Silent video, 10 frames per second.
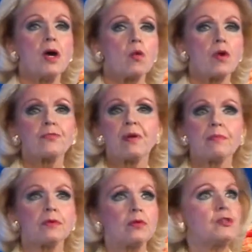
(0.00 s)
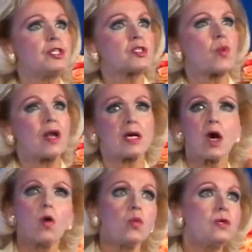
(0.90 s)
with people who just want to
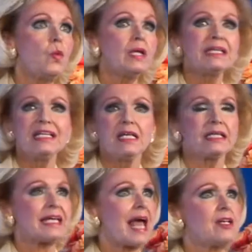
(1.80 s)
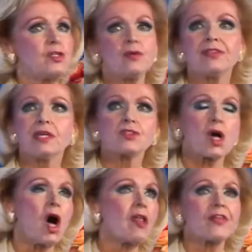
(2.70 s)
go willy-nilly and do things
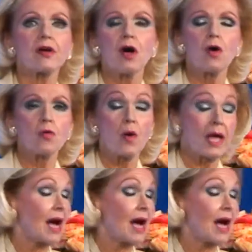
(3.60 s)
all their own way.